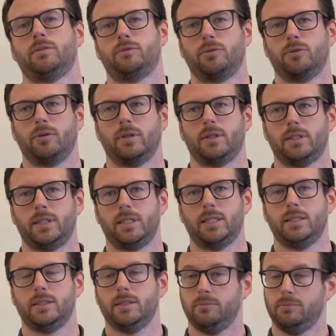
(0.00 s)
for
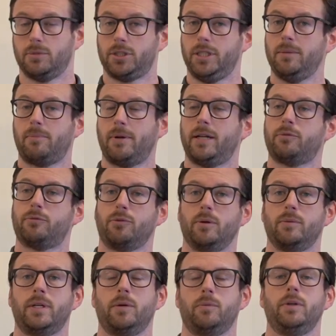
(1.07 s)
the machine
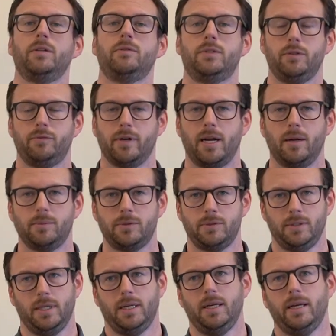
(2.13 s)
platform that we've
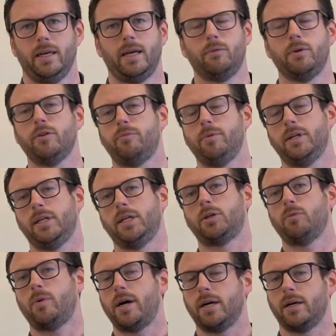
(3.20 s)
developed, and we've been
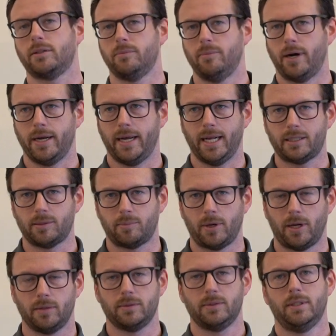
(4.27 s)
acquired by
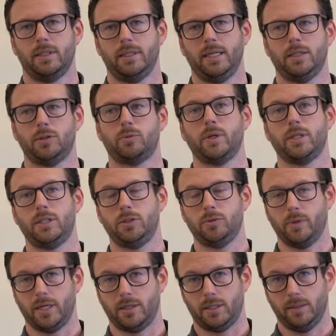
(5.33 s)
Etteplan in
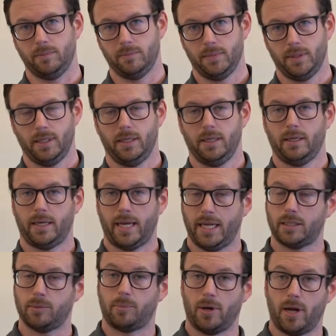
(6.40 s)
2020.
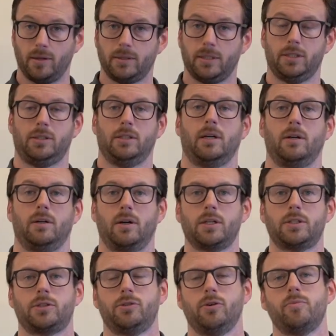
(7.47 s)
Etteplan is a
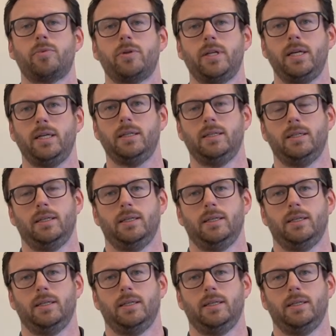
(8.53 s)
large company